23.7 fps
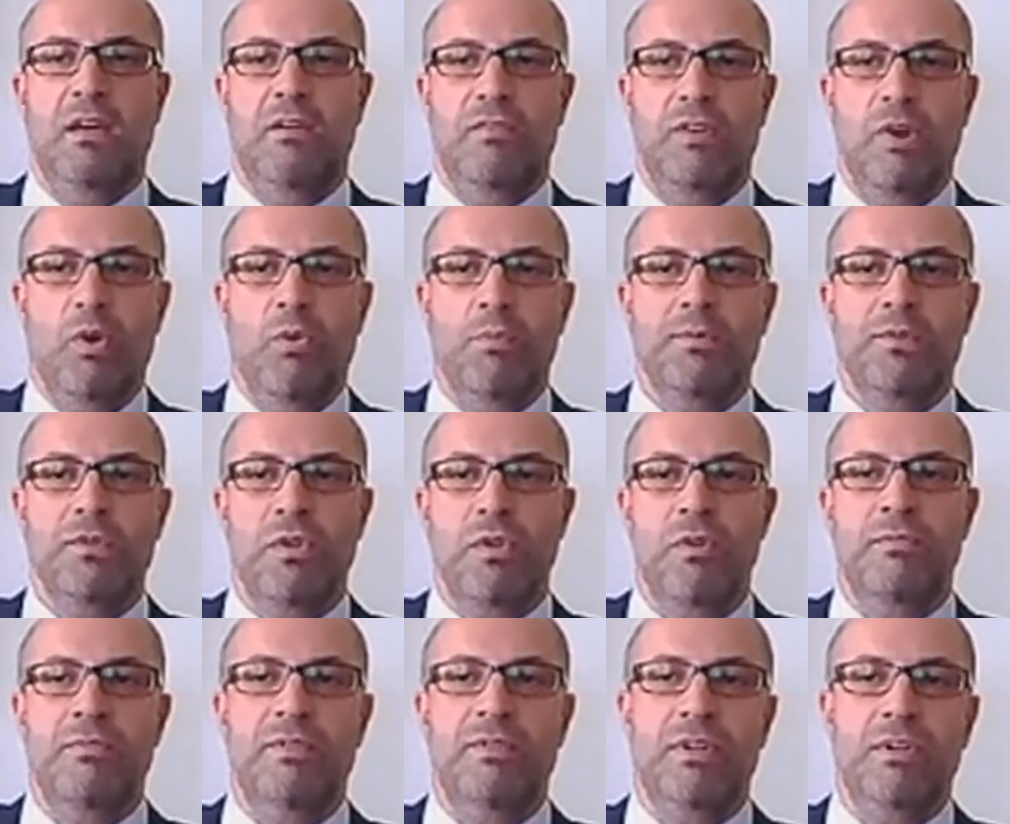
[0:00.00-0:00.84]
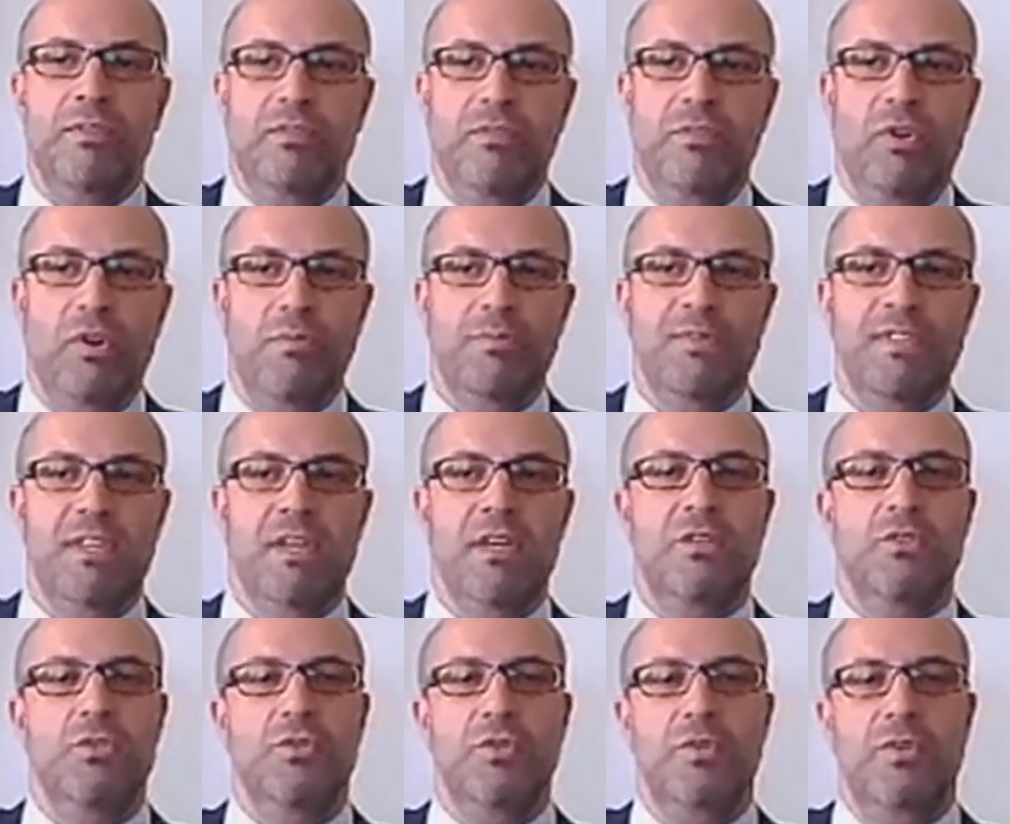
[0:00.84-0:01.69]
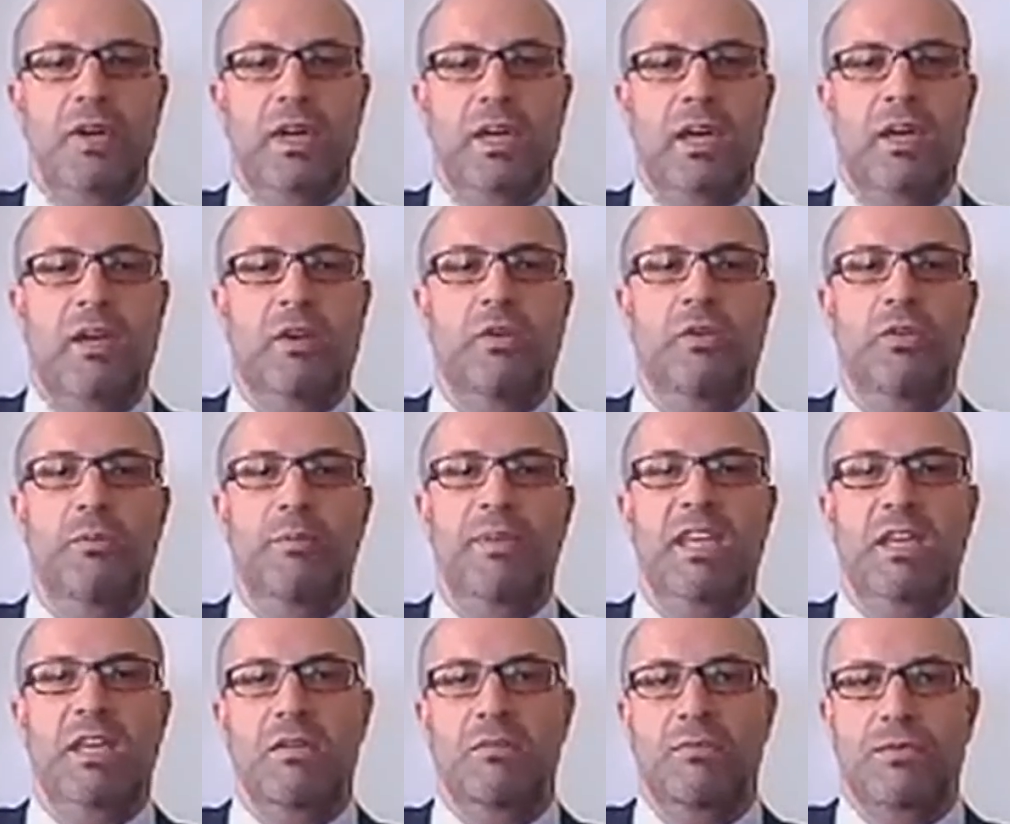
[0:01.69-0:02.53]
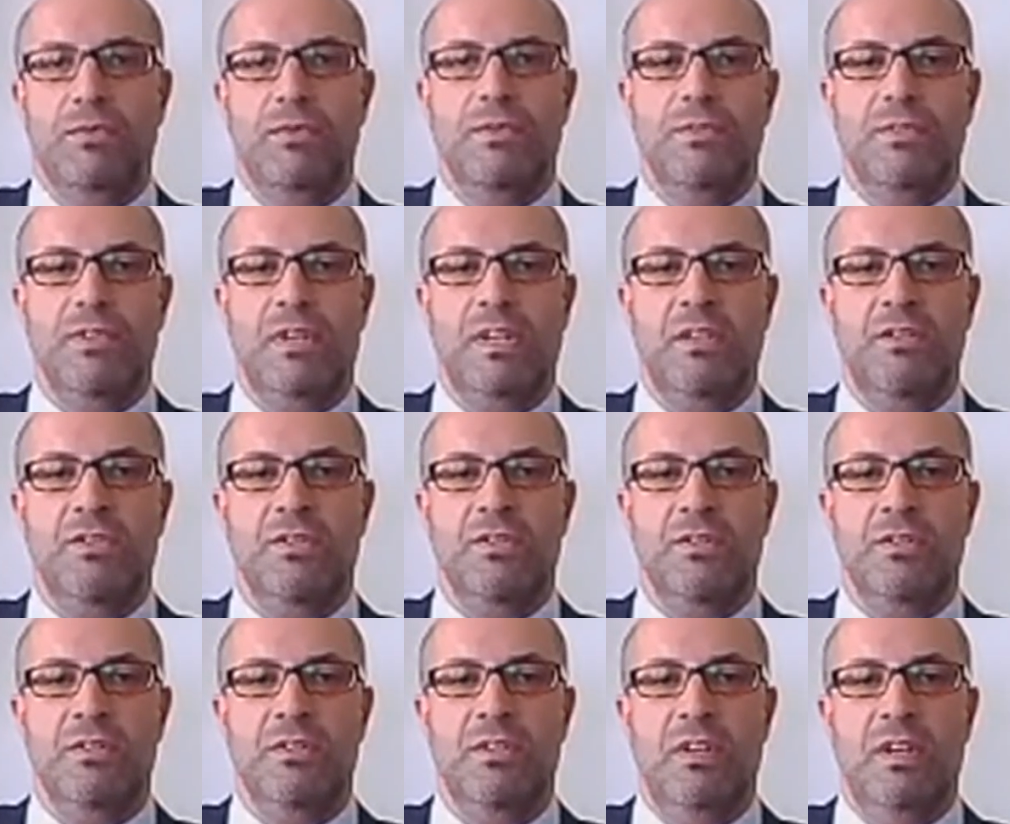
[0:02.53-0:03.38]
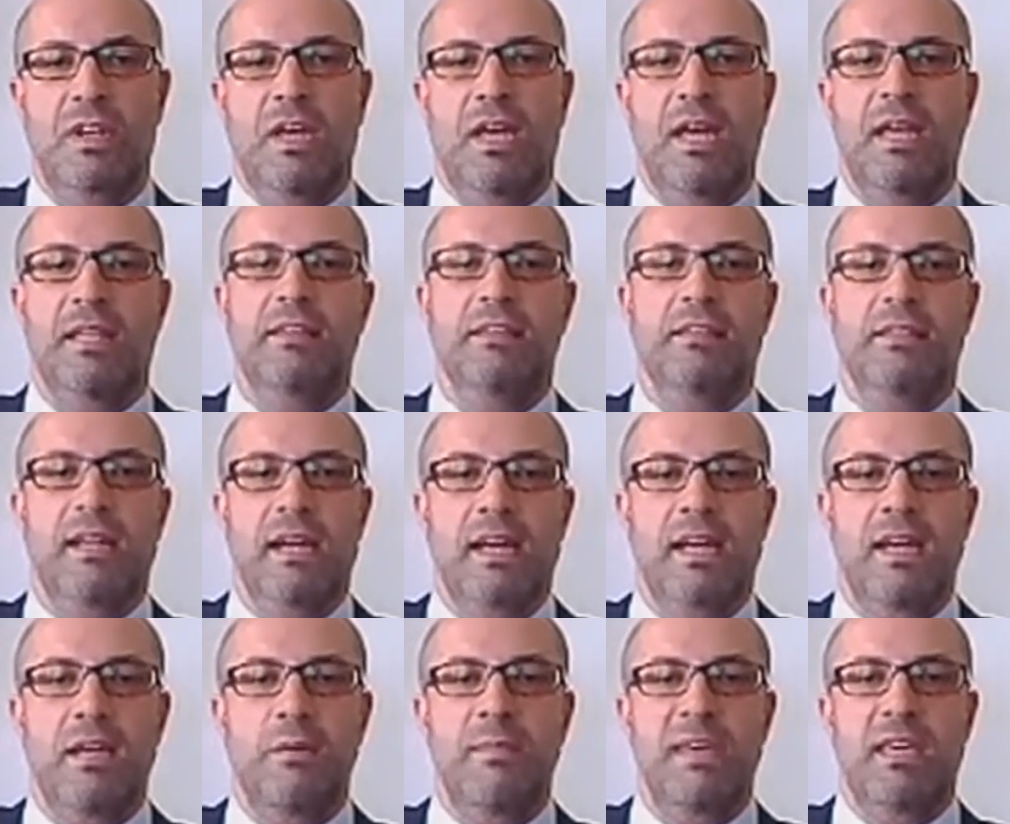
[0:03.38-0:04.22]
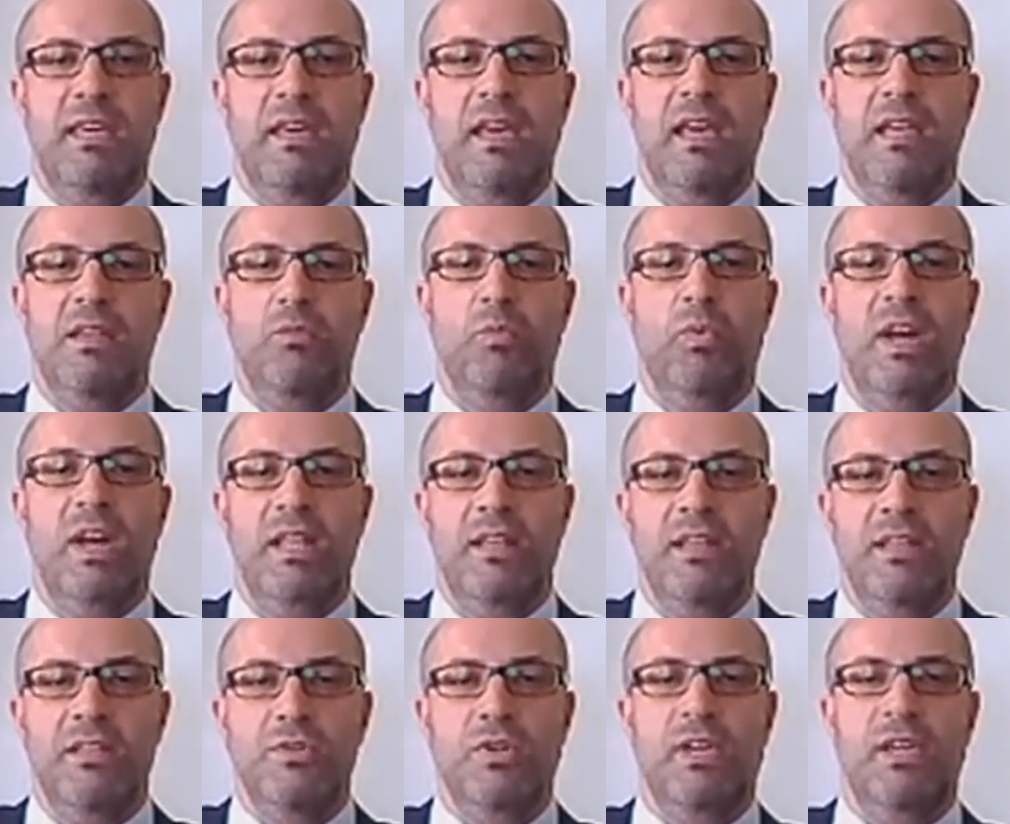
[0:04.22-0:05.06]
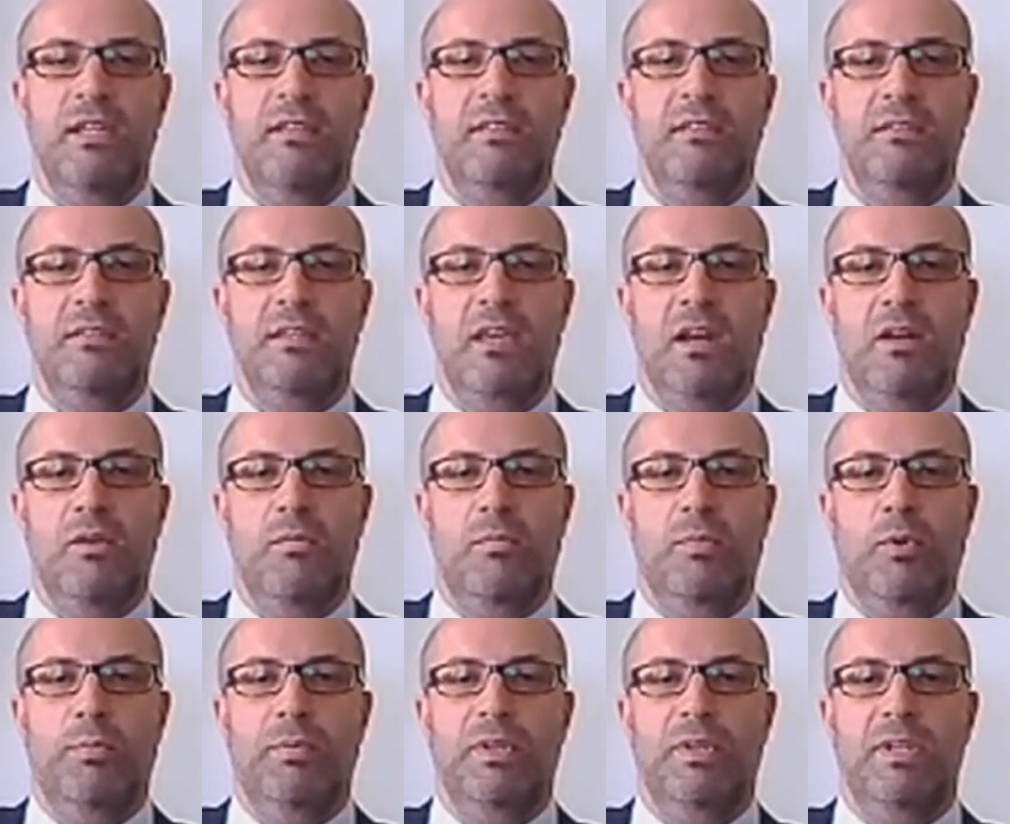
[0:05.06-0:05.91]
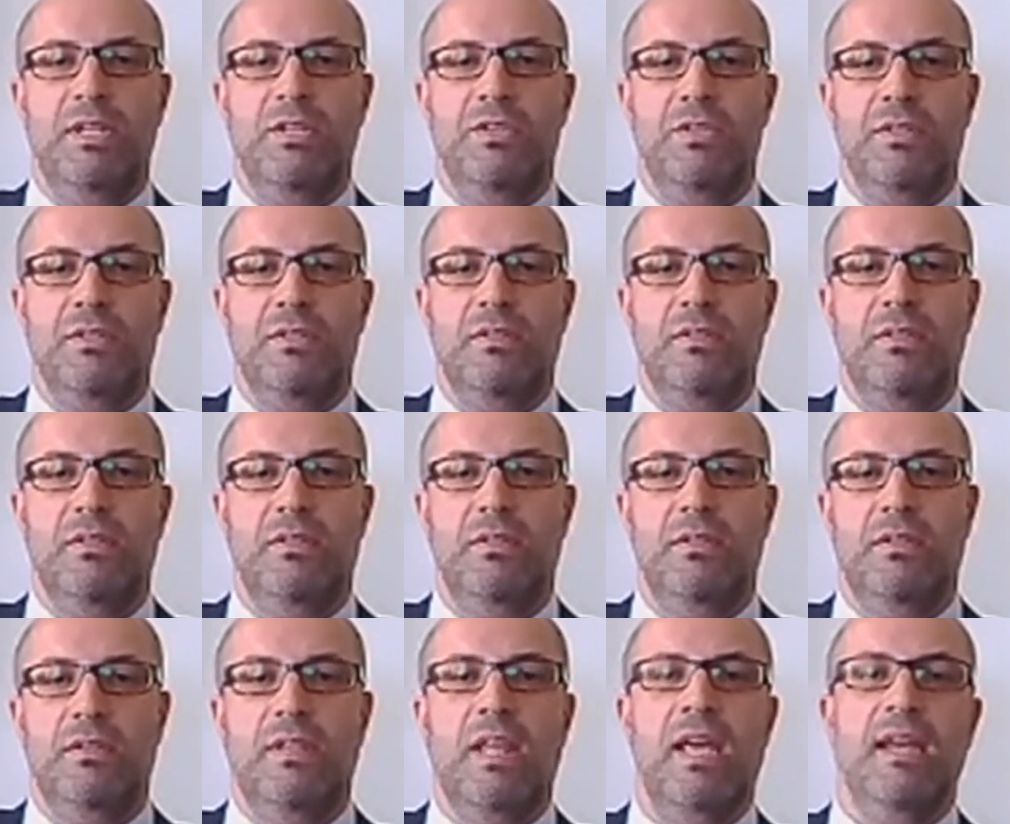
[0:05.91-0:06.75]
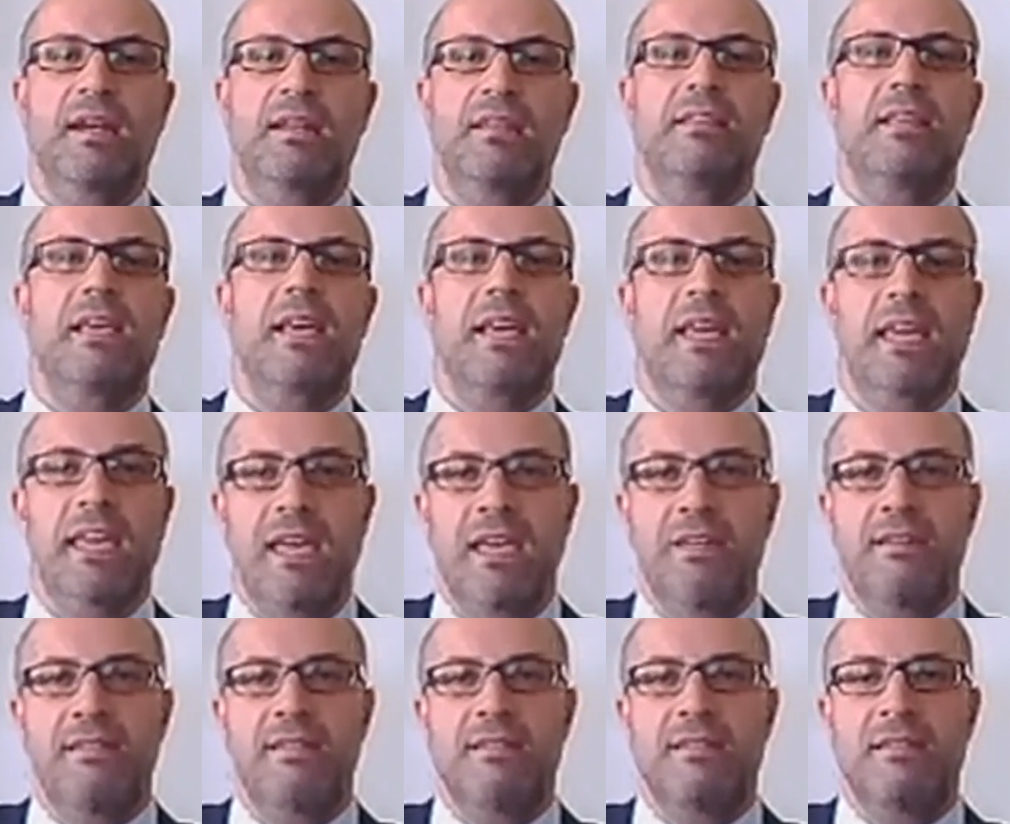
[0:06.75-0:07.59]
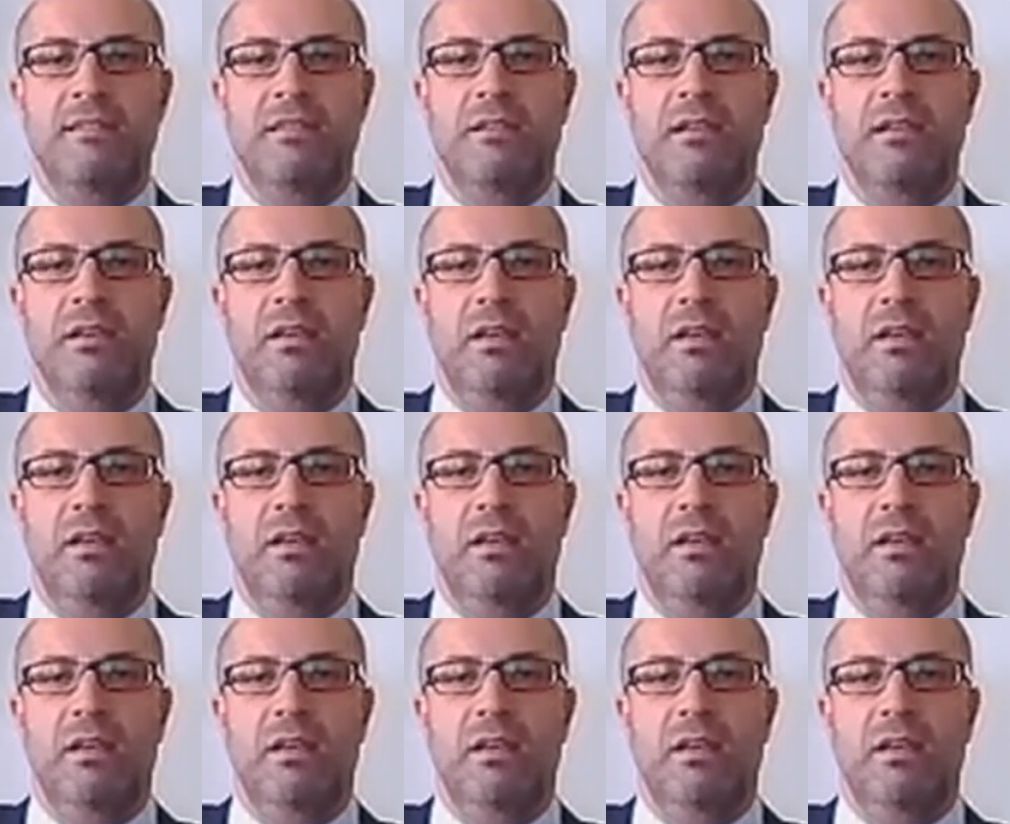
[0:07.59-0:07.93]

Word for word: we observed the reforms ensuring economic infrastructure and the dynamic and well-educated young population that it against